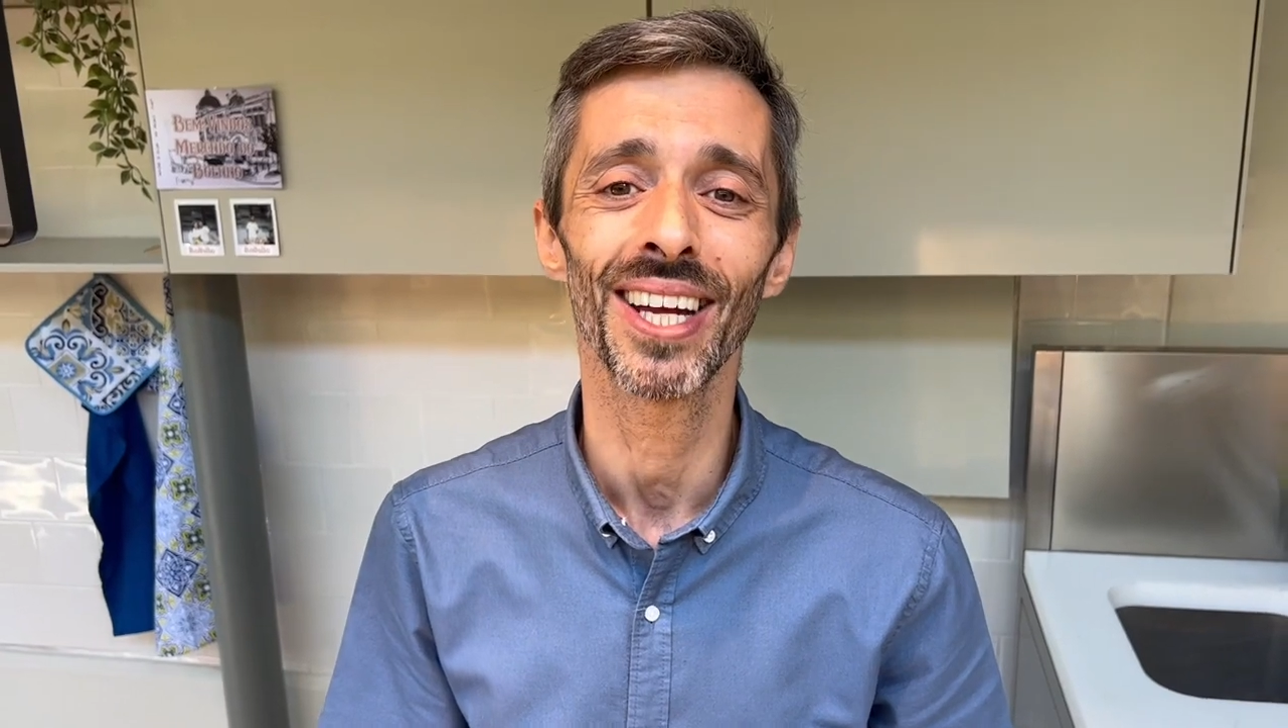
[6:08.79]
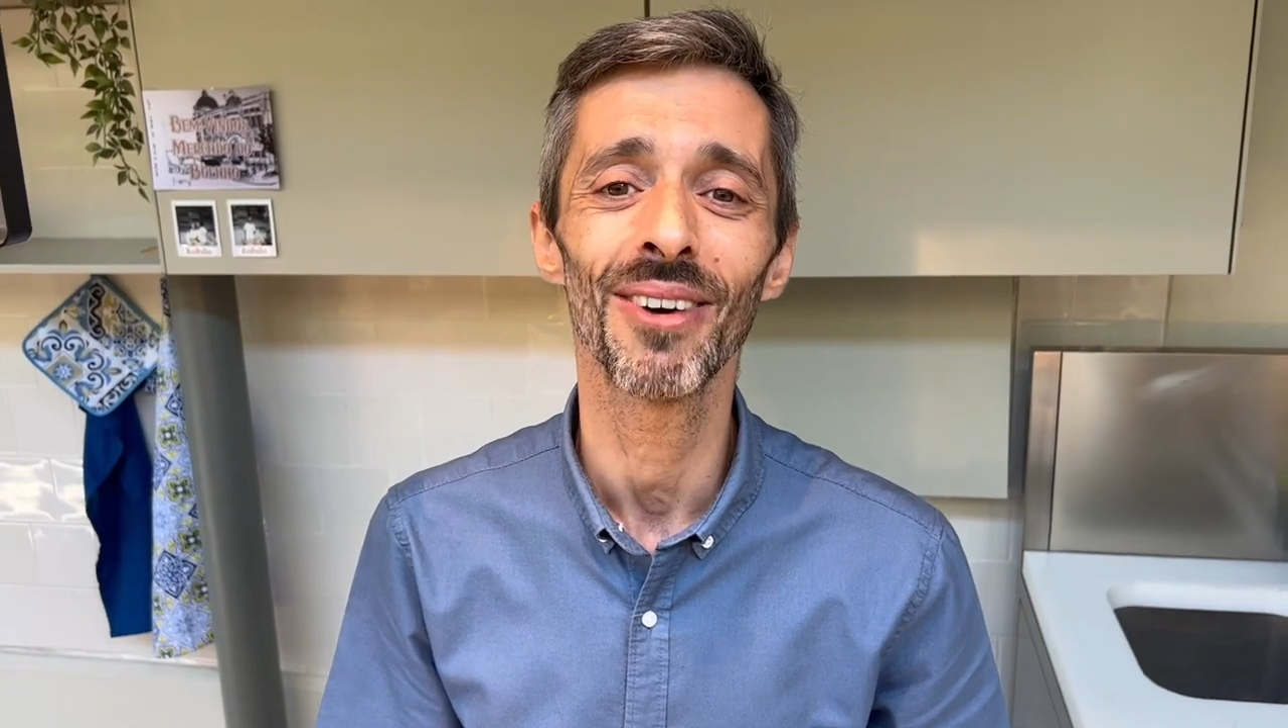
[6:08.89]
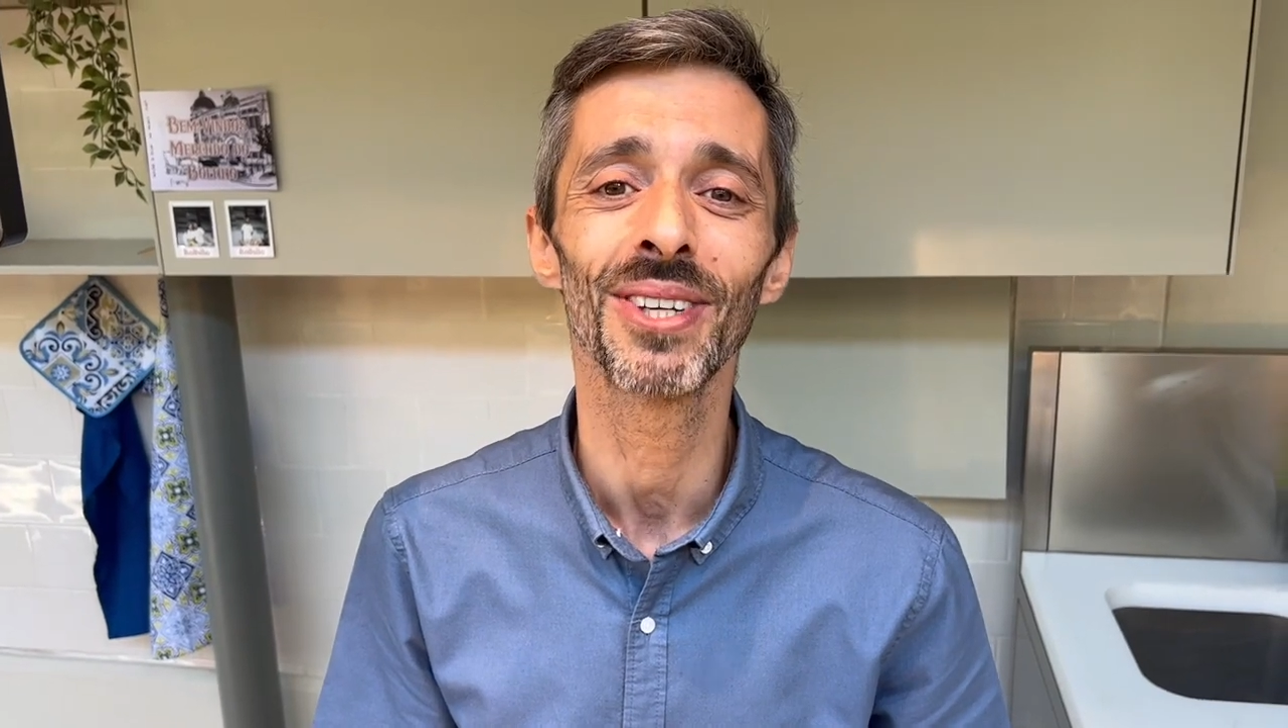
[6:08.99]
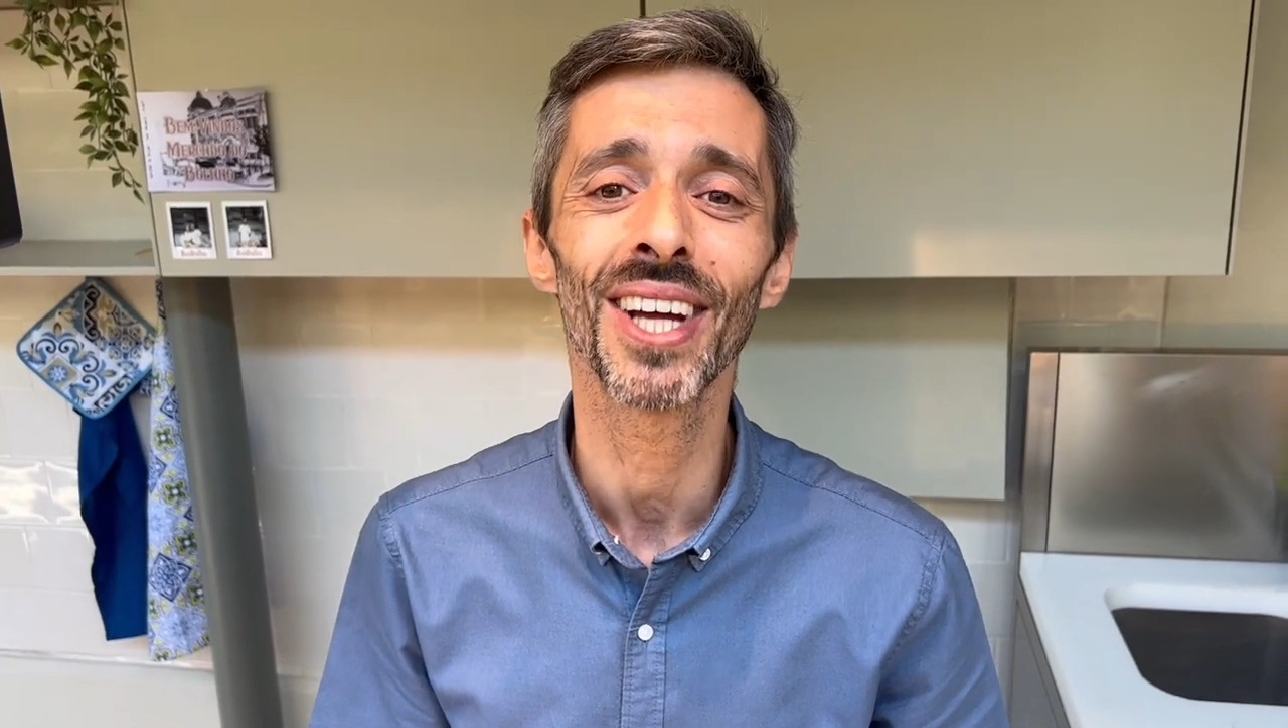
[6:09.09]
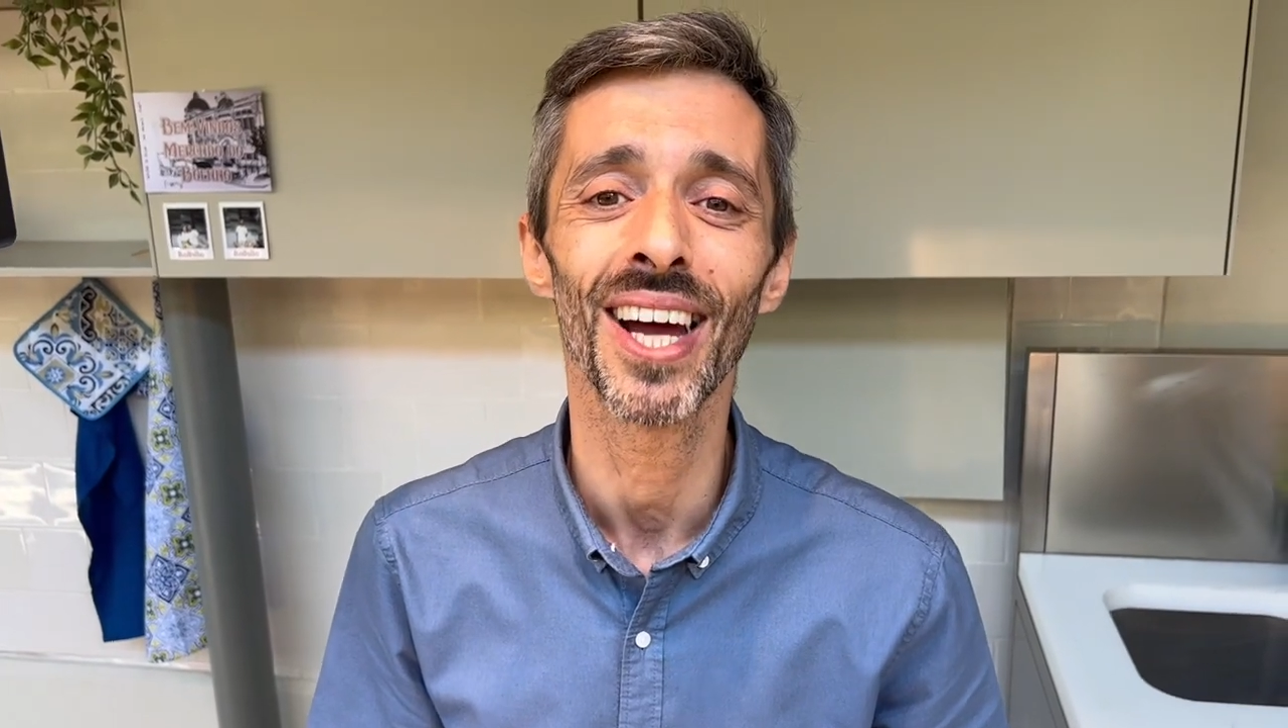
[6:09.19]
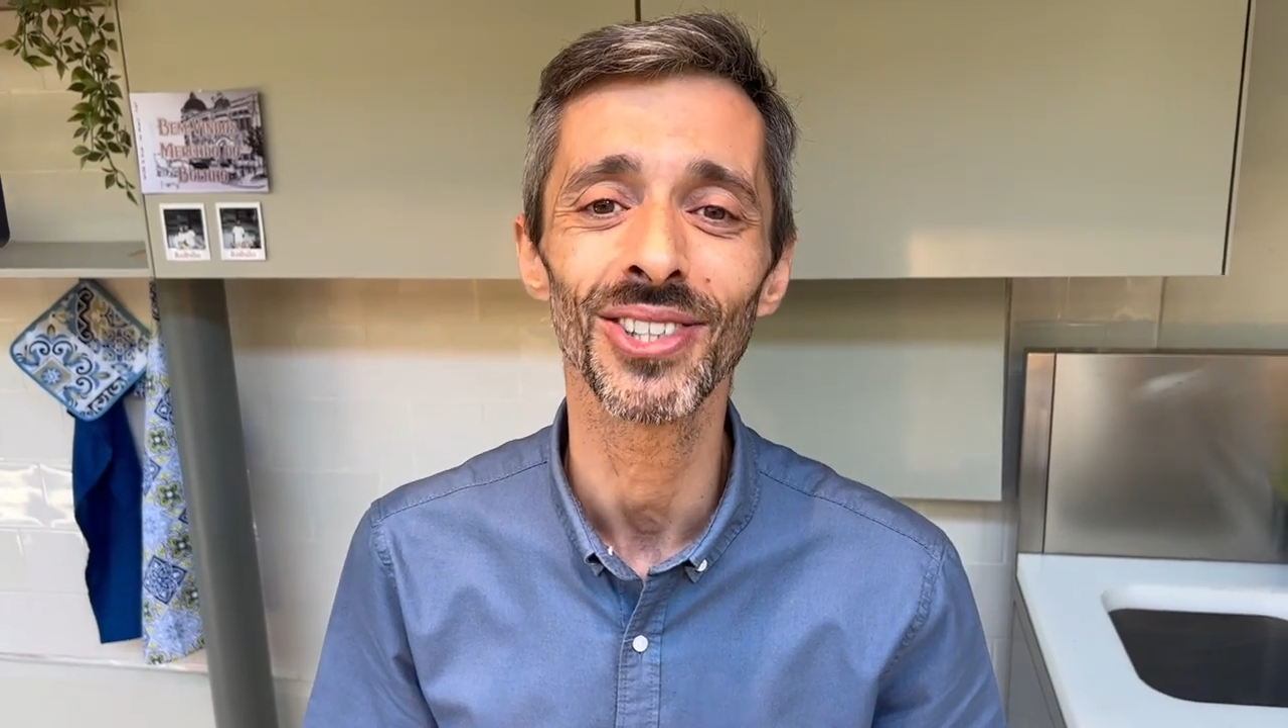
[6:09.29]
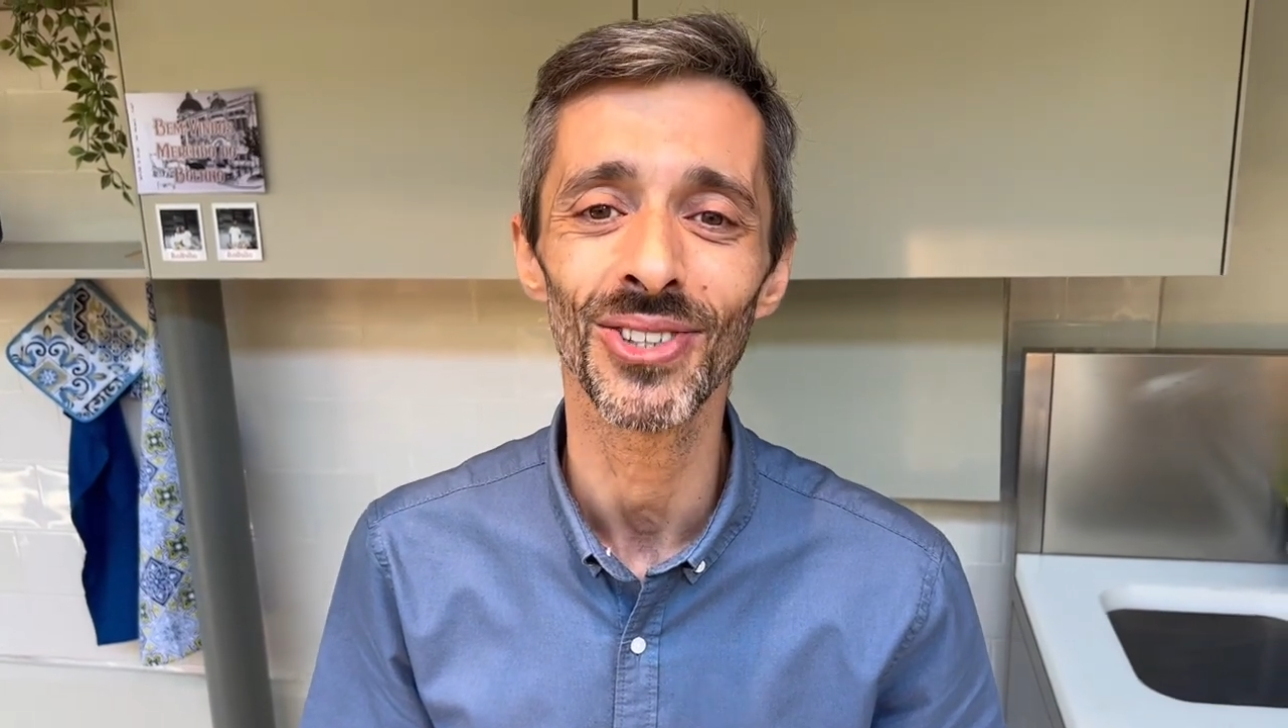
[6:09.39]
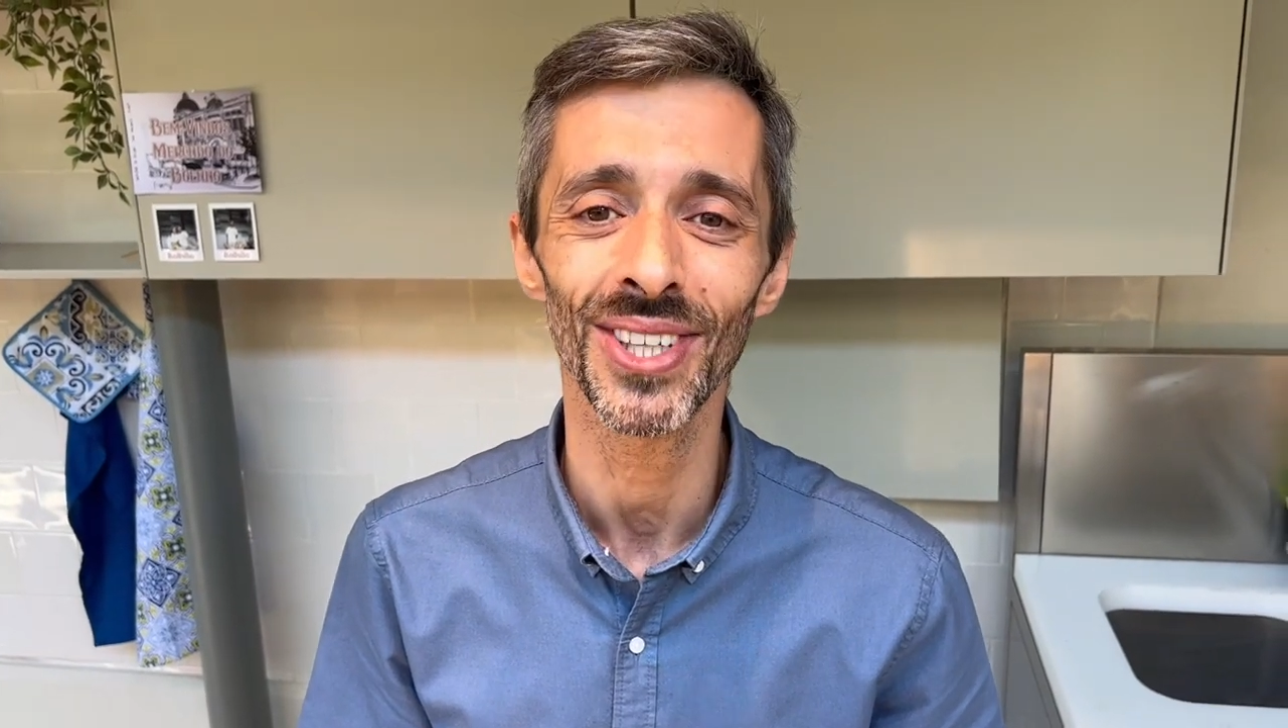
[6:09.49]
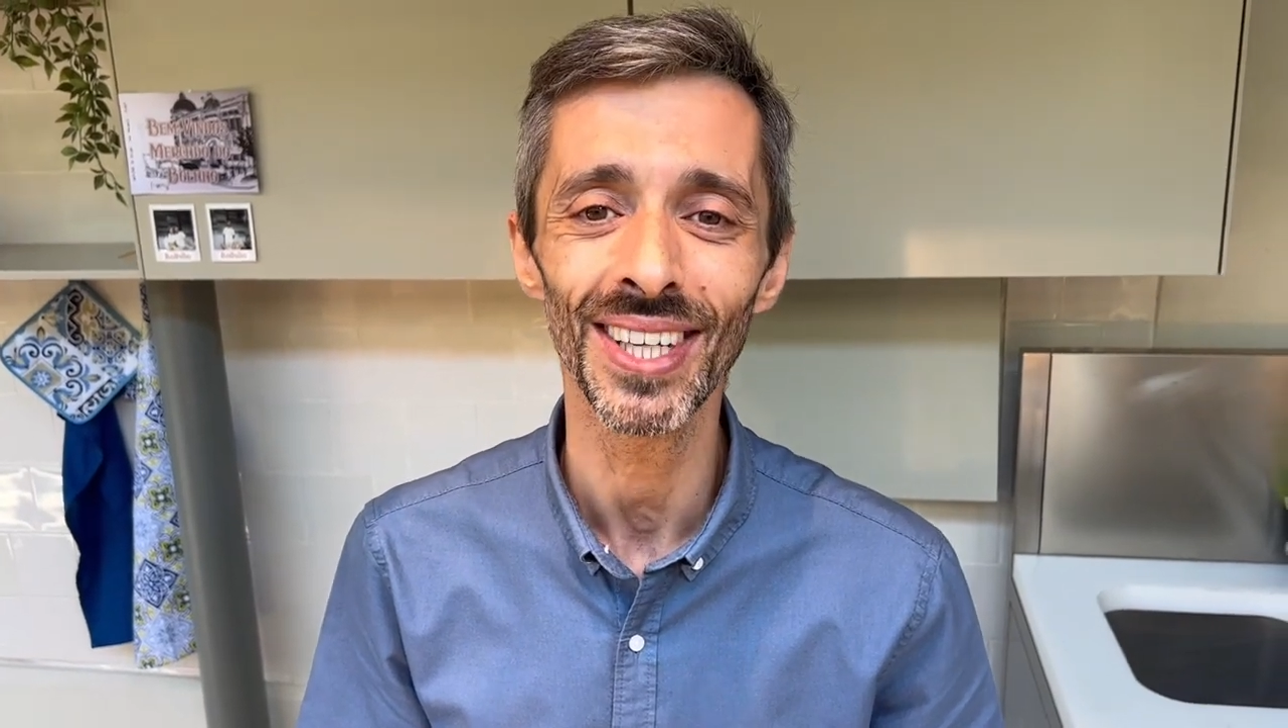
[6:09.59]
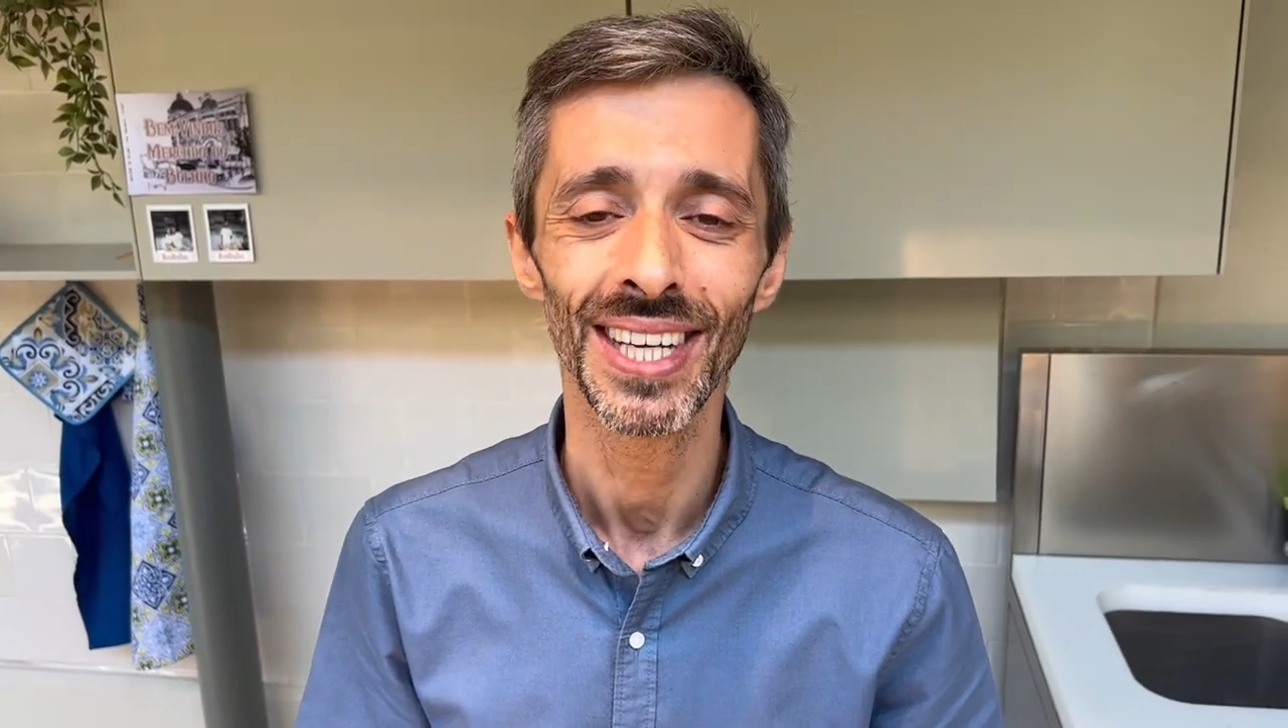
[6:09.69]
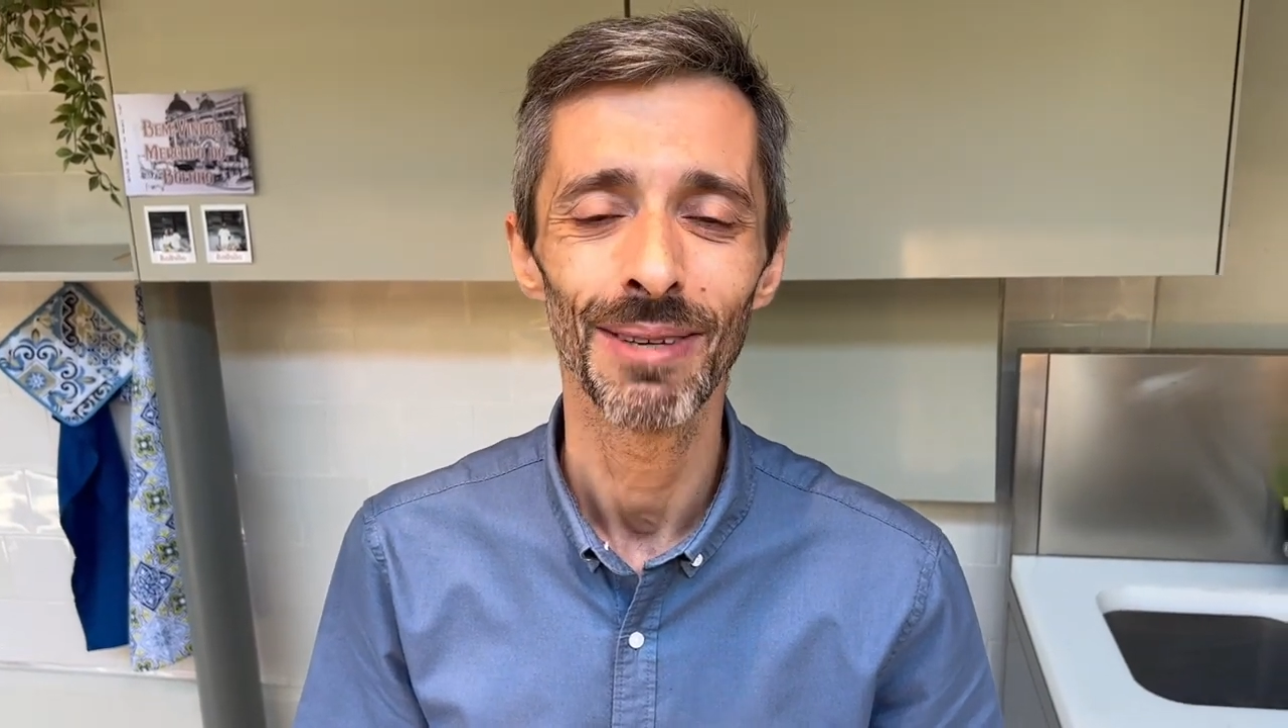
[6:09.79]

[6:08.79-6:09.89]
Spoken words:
our country,